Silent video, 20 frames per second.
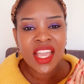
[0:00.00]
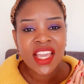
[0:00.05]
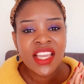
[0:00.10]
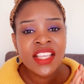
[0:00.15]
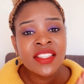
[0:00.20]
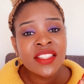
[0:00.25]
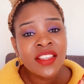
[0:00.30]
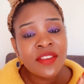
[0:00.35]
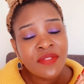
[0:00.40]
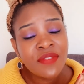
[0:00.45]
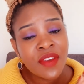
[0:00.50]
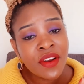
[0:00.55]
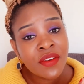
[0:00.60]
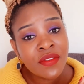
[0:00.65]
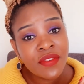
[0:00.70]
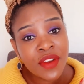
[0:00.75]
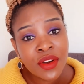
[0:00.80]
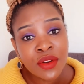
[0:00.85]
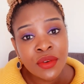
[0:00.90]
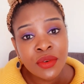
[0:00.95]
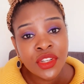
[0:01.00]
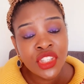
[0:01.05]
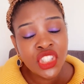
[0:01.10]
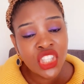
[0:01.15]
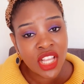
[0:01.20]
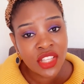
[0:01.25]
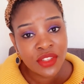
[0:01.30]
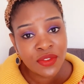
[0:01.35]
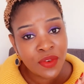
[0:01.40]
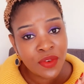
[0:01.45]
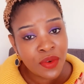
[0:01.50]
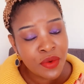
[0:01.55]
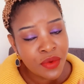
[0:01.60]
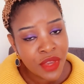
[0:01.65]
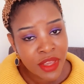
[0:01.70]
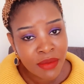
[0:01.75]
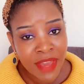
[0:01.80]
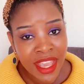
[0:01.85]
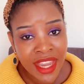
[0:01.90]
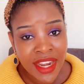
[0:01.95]
It's a very, very good chance for
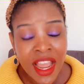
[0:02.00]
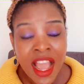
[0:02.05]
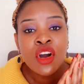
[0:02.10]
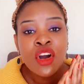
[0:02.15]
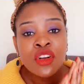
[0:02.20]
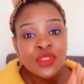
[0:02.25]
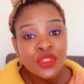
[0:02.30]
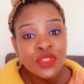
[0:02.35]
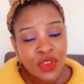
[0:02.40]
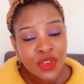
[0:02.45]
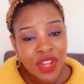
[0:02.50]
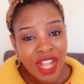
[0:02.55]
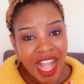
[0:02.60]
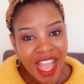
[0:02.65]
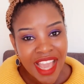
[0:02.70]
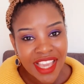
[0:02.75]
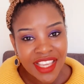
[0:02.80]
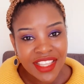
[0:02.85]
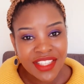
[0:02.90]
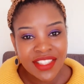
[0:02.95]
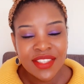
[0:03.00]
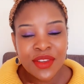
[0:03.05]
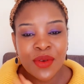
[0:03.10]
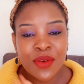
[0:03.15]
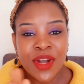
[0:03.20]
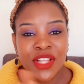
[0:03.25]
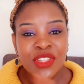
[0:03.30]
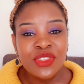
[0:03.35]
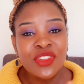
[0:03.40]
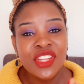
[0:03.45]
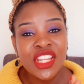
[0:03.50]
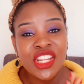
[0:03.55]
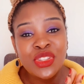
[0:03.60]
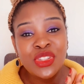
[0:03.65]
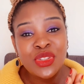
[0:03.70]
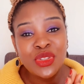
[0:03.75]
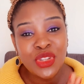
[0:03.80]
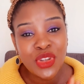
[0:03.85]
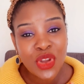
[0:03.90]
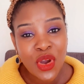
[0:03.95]
women. Also, guys, what you need
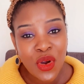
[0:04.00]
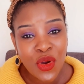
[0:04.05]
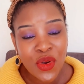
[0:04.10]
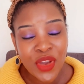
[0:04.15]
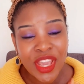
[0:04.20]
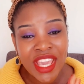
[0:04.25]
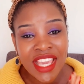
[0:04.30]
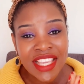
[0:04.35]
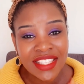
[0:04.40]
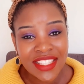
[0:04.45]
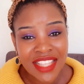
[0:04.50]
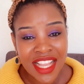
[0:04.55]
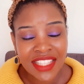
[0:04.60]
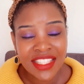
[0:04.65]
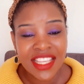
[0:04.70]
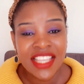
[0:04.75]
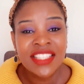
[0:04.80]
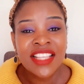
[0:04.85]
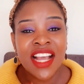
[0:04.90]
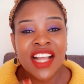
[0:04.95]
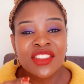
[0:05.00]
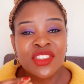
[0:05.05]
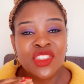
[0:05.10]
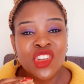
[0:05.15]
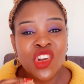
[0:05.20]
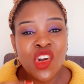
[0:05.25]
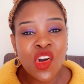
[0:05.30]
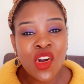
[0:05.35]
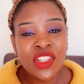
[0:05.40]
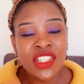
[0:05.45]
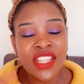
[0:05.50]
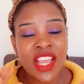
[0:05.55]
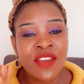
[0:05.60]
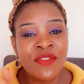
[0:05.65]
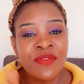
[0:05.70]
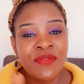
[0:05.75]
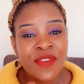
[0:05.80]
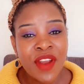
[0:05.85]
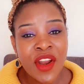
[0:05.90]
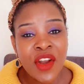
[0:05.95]
to know is that it has got a
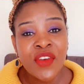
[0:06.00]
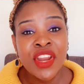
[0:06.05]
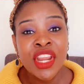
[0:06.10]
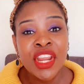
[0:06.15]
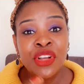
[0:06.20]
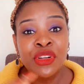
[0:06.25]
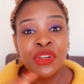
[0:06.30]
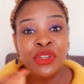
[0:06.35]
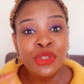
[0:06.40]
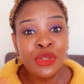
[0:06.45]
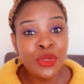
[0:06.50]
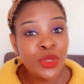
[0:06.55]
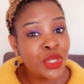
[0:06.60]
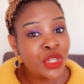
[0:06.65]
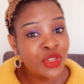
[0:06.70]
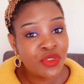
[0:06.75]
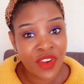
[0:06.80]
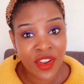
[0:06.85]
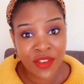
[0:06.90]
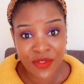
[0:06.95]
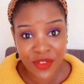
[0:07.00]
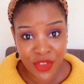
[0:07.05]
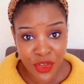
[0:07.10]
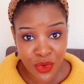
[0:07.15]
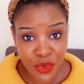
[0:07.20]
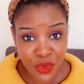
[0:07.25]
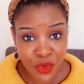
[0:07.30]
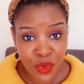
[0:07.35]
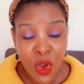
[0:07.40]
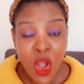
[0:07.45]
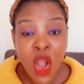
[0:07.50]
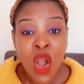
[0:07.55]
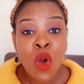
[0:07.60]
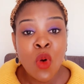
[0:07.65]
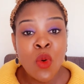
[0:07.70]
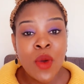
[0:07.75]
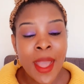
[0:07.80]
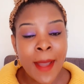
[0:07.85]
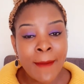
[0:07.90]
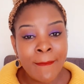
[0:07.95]
very good review
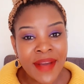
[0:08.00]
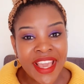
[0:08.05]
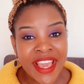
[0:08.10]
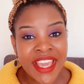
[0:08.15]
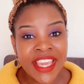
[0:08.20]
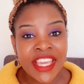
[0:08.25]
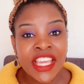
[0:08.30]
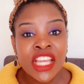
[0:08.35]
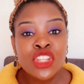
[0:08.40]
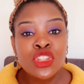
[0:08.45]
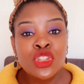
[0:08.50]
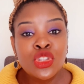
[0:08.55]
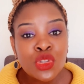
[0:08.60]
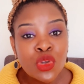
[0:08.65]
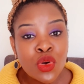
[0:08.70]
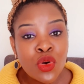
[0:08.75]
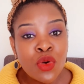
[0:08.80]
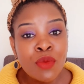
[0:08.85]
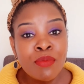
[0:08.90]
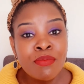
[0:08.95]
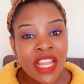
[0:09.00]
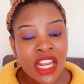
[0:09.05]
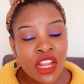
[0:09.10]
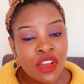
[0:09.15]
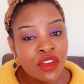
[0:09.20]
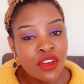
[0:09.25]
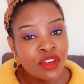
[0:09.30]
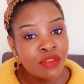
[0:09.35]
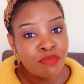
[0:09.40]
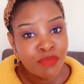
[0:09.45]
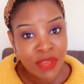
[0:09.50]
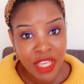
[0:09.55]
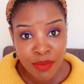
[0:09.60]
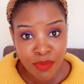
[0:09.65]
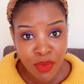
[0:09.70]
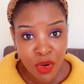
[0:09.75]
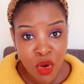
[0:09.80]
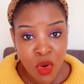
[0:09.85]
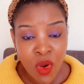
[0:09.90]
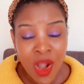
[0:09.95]
whereby two million
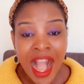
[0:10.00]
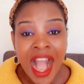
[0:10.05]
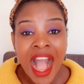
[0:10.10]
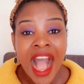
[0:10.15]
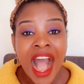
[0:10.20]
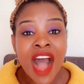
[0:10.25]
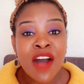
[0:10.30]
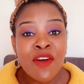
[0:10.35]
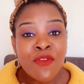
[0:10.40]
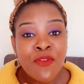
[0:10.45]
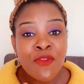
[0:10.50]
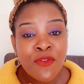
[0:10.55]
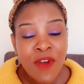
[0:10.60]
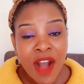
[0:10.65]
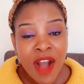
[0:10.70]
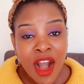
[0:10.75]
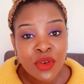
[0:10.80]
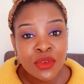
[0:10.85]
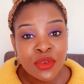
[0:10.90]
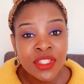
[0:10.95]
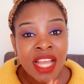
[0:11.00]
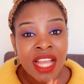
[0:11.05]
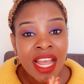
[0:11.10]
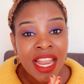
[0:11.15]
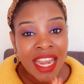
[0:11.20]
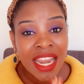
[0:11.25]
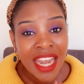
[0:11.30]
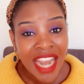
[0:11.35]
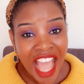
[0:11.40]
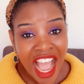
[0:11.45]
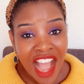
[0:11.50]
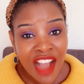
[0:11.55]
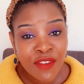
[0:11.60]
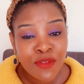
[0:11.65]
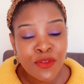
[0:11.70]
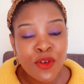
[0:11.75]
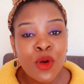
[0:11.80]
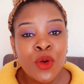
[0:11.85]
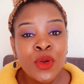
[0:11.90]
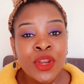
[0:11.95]
people have found
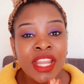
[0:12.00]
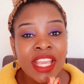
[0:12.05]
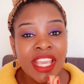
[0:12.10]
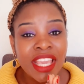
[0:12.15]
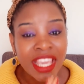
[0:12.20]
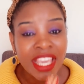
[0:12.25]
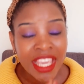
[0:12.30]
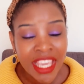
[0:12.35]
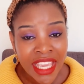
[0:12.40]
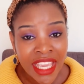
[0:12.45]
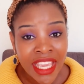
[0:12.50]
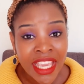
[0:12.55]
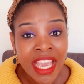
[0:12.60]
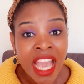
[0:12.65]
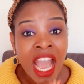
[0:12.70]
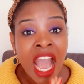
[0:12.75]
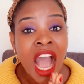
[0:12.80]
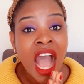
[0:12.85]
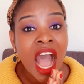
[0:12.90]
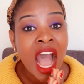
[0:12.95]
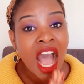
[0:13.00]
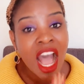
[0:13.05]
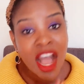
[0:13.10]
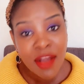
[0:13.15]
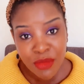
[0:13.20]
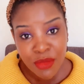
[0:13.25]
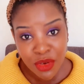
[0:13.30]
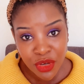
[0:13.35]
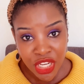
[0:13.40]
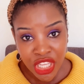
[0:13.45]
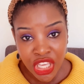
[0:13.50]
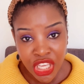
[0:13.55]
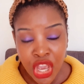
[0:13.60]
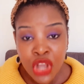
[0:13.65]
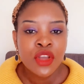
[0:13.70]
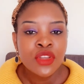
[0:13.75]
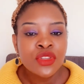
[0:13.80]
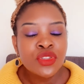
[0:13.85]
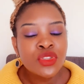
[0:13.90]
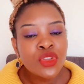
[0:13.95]
love on eHarmony.
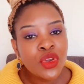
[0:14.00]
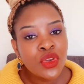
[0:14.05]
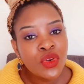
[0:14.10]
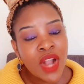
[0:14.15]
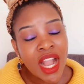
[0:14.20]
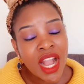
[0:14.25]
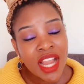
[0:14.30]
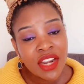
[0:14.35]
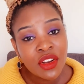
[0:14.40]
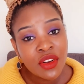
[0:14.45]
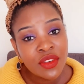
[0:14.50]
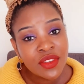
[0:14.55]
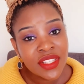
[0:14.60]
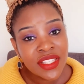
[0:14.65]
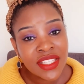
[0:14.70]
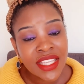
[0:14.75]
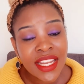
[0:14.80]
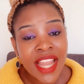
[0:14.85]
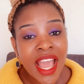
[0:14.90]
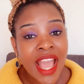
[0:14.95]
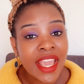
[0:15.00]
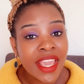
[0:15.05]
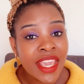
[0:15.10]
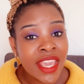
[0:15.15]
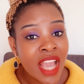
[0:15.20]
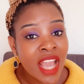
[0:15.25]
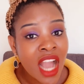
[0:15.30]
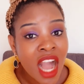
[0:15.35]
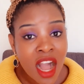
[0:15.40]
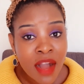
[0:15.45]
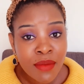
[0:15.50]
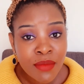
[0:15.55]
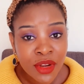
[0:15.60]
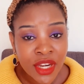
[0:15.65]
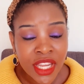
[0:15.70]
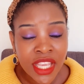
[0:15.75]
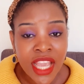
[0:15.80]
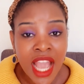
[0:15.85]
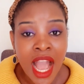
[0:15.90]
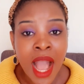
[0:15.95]
So you can consider
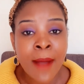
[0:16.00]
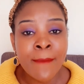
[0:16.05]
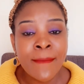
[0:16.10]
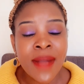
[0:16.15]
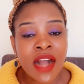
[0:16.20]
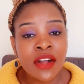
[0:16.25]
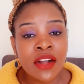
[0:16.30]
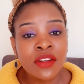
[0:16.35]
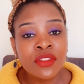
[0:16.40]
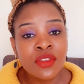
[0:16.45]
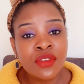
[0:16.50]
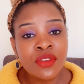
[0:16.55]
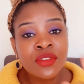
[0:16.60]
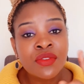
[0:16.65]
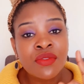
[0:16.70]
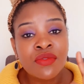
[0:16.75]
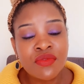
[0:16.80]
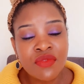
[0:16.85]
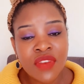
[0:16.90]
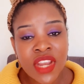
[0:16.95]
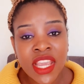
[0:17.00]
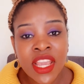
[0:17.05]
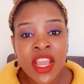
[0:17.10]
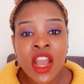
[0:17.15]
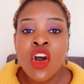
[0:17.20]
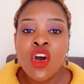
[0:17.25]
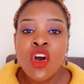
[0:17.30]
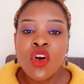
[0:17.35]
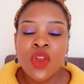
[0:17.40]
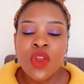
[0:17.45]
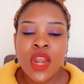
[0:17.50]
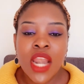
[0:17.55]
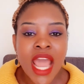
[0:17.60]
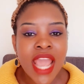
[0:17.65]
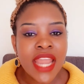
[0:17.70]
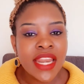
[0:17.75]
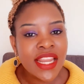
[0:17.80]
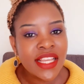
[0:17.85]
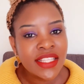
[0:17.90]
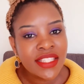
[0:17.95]
eHarmony among those three
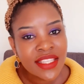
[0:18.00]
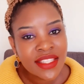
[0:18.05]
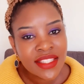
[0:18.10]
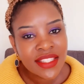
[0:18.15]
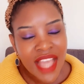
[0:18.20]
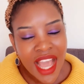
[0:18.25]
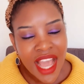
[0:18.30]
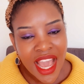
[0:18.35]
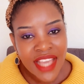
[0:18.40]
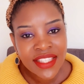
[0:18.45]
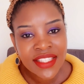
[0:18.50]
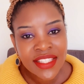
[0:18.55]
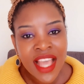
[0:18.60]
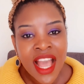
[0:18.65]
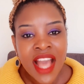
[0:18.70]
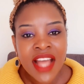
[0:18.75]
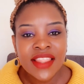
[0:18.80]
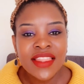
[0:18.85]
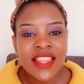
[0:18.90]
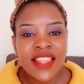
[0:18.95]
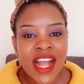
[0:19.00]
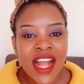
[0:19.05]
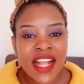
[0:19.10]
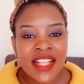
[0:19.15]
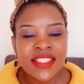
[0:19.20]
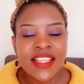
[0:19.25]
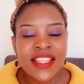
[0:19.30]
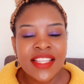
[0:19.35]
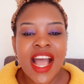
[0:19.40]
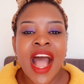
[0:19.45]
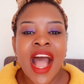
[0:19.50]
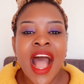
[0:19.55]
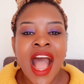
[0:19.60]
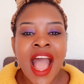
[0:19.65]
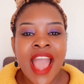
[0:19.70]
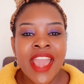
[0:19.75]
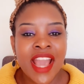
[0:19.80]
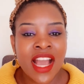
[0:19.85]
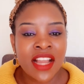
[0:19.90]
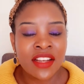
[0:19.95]
online dating sites that
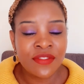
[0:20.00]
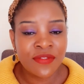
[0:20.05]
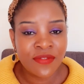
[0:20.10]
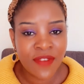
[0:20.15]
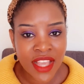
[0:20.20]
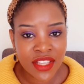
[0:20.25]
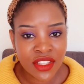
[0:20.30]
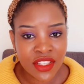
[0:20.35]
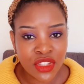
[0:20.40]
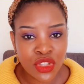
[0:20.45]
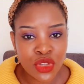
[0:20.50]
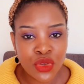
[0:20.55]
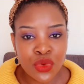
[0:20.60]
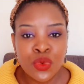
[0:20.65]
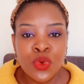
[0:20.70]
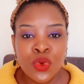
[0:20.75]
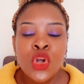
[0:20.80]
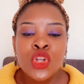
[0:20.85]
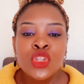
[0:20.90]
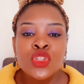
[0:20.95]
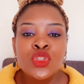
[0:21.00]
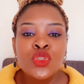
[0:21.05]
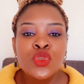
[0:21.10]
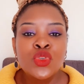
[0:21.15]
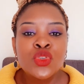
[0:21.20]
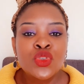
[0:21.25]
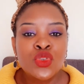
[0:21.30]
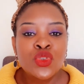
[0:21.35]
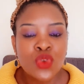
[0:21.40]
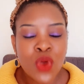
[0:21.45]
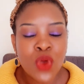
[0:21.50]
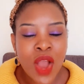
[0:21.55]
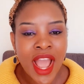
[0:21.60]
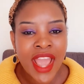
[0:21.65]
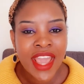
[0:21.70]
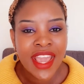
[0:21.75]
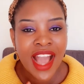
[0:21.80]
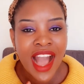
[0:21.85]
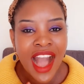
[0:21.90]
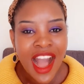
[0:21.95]
I advise you to
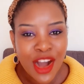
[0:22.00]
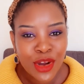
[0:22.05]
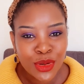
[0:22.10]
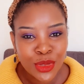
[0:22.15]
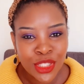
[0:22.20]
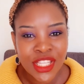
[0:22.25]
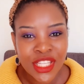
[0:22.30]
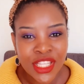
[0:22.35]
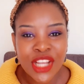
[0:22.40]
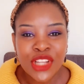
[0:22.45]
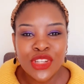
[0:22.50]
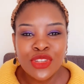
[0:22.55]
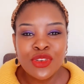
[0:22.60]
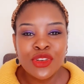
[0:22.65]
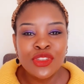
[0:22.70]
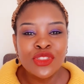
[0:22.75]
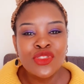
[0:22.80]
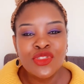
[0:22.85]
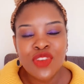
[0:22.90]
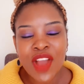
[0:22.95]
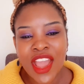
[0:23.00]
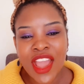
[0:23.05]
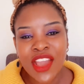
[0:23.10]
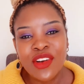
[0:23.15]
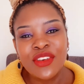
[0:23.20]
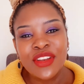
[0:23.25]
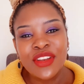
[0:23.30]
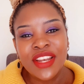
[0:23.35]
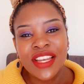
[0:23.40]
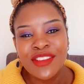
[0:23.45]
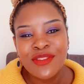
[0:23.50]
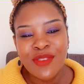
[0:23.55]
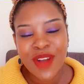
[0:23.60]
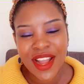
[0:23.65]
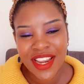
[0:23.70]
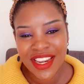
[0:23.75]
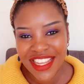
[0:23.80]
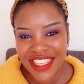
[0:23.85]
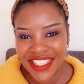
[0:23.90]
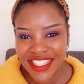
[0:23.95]
try out. Don't try only
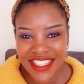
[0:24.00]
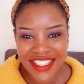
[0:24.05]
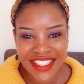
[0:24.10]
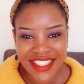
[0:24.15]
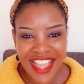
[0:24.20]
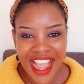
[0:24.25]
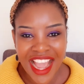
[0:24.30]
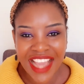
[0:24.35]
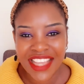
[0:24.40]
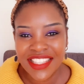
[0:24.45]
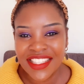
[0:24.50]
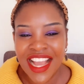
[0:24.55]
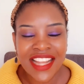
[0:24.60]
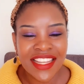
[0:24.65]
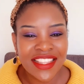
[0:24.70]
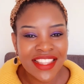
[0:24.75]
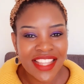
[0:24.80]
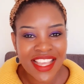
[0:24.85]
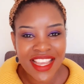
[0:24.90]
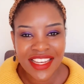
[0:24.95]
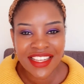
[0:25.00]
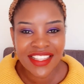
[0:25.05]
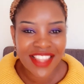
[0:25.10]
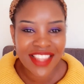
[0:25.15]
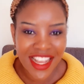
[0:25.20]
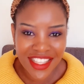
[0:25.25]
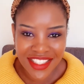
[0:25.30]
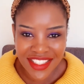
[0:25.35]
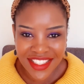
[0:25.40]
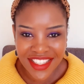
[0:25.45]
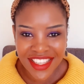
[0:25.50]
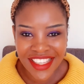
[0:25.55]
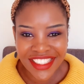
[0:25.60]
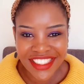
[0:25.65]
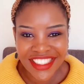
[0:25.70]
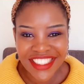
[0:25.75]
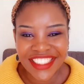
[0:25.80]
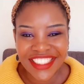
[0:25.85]
one dating site and then that's it.